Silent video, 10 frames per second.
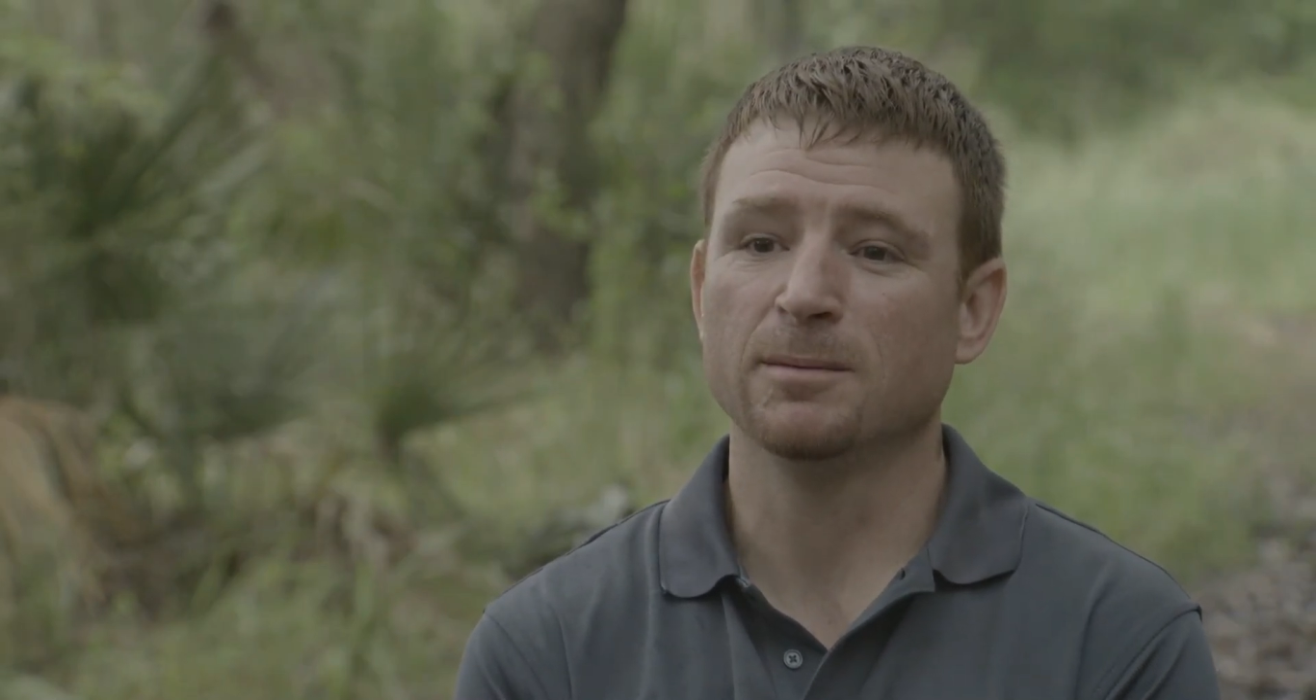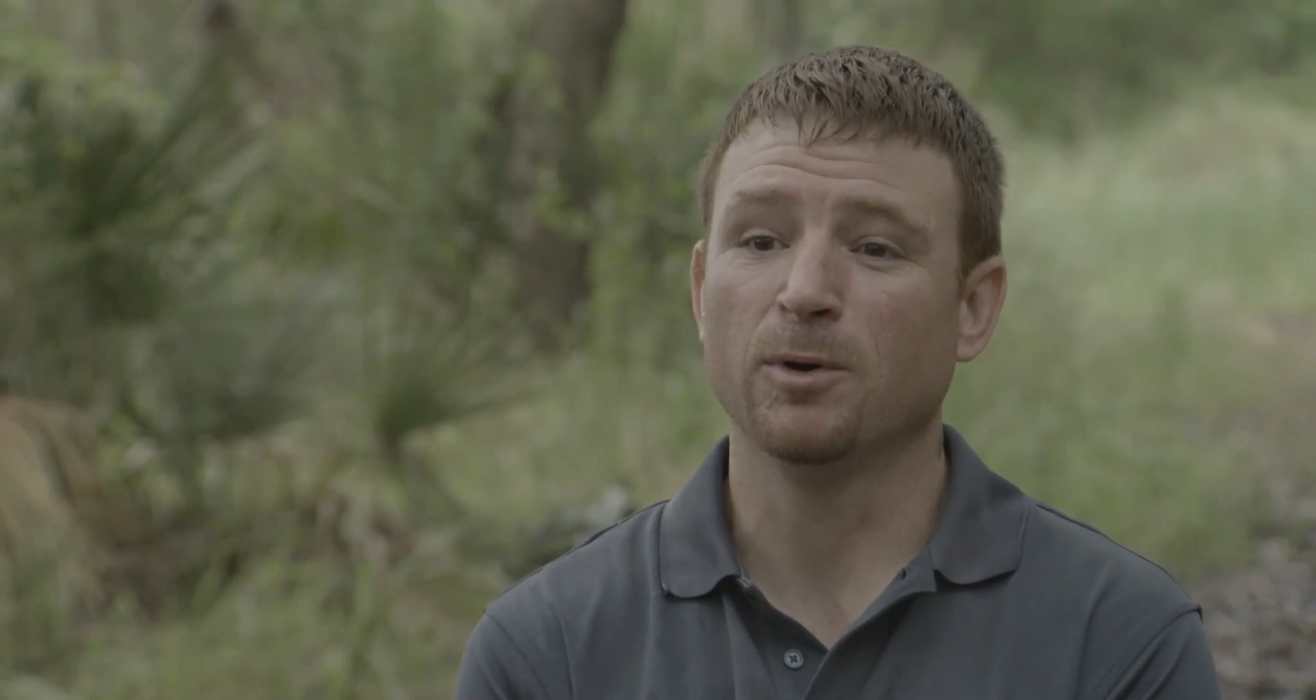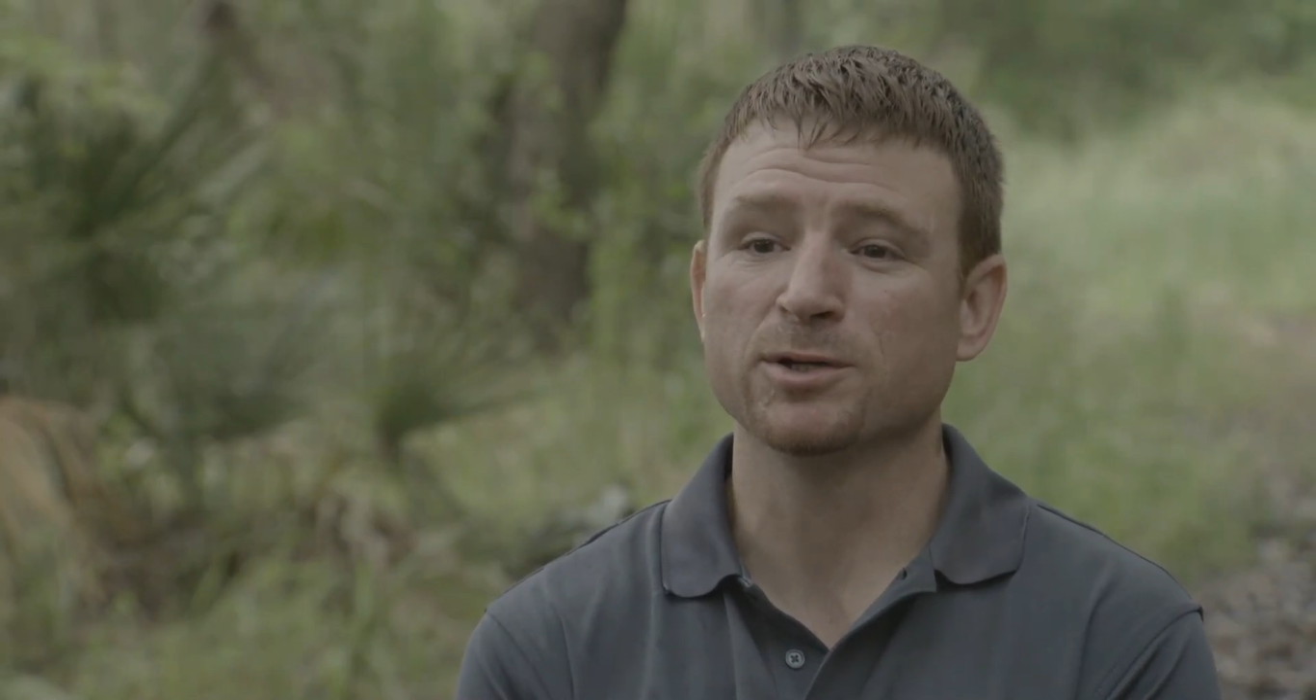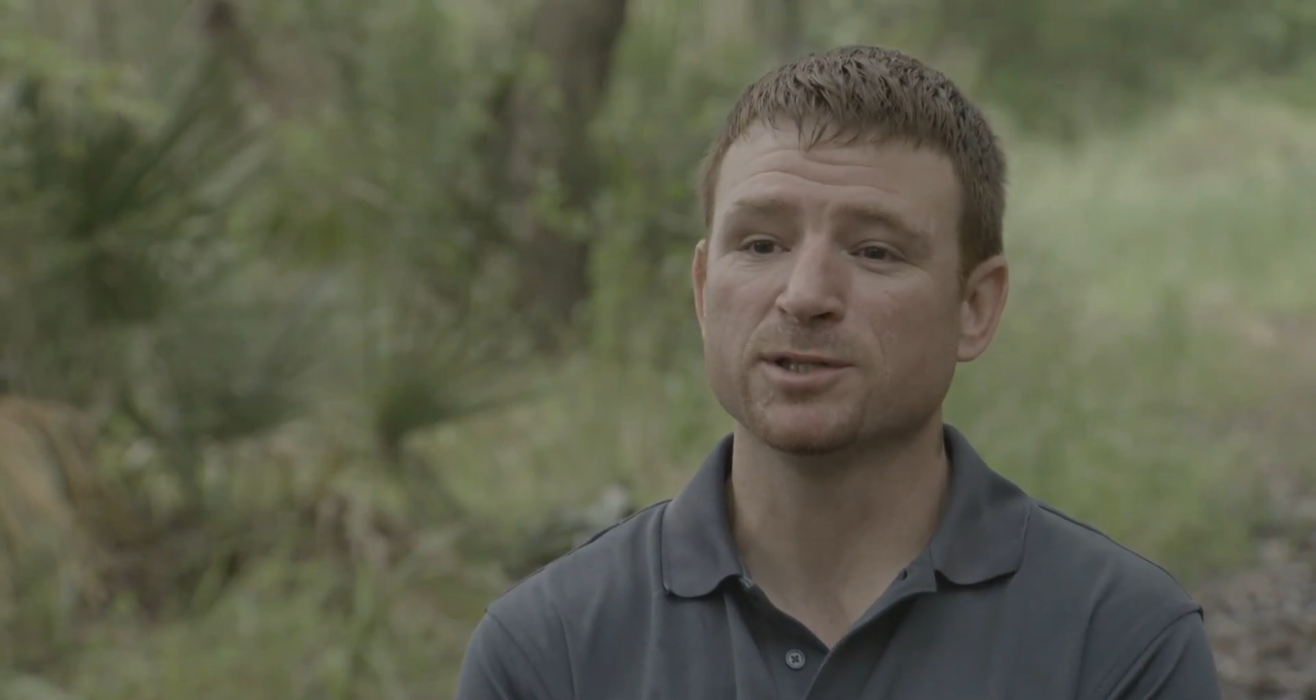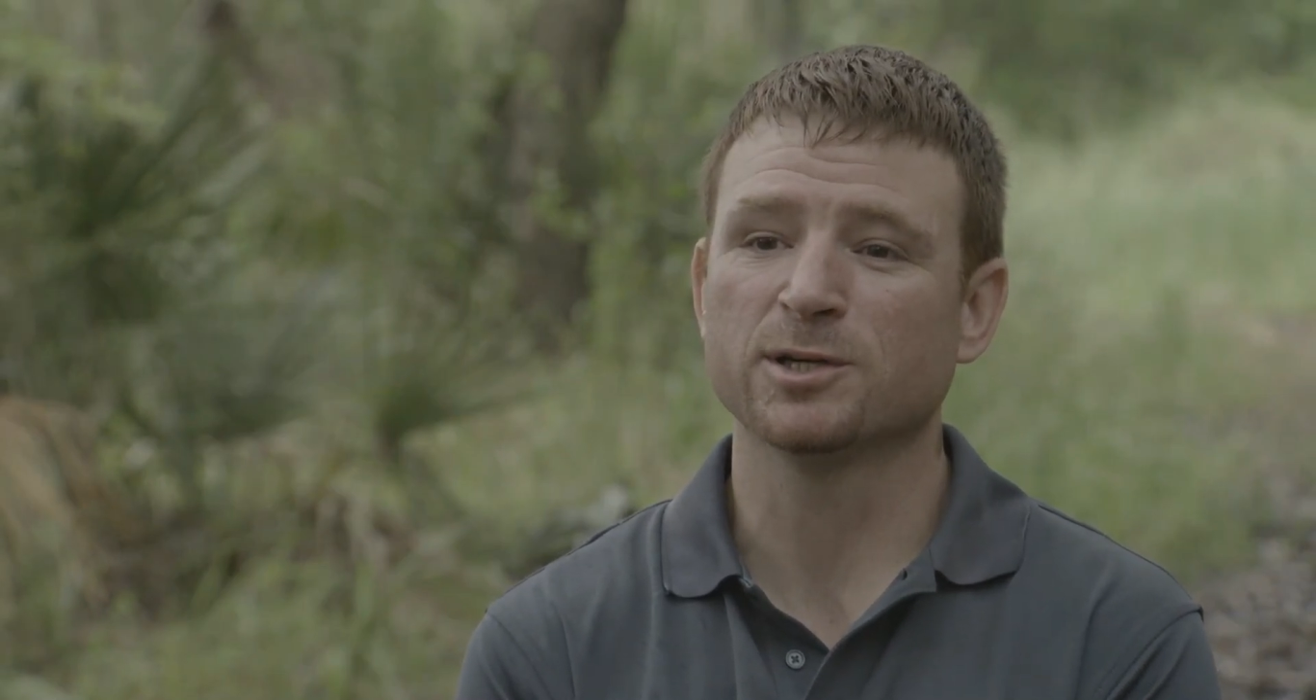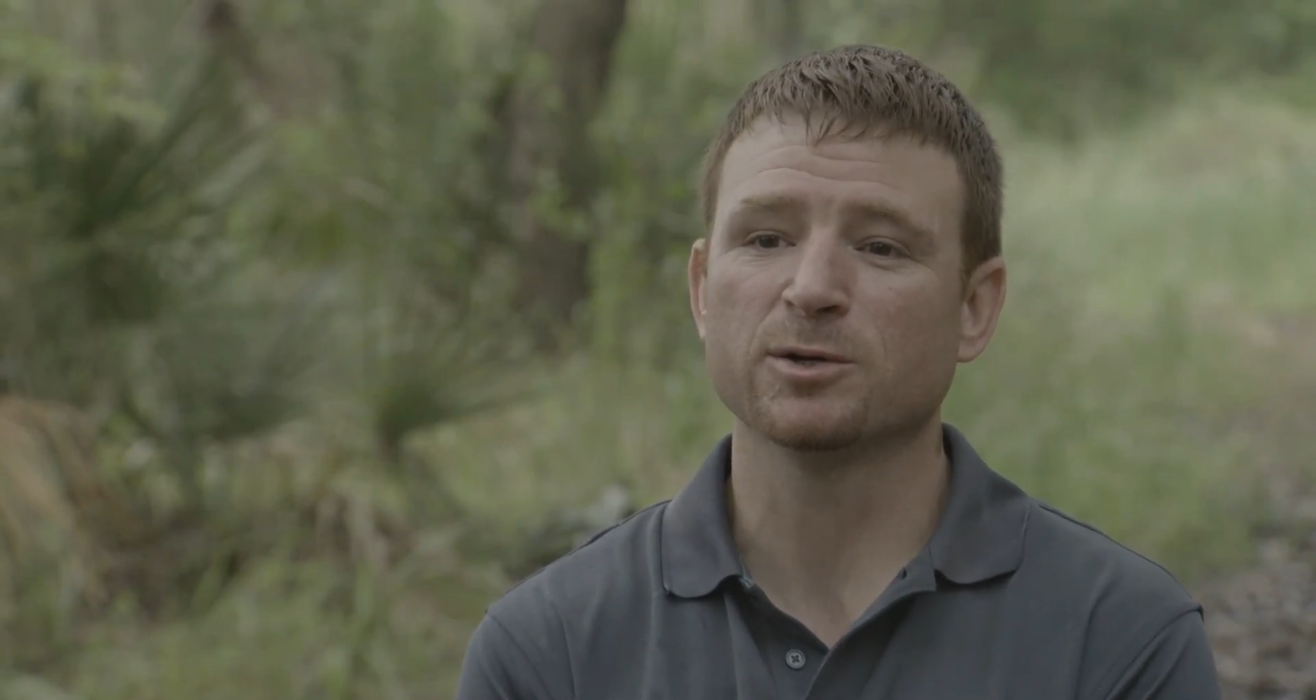marsh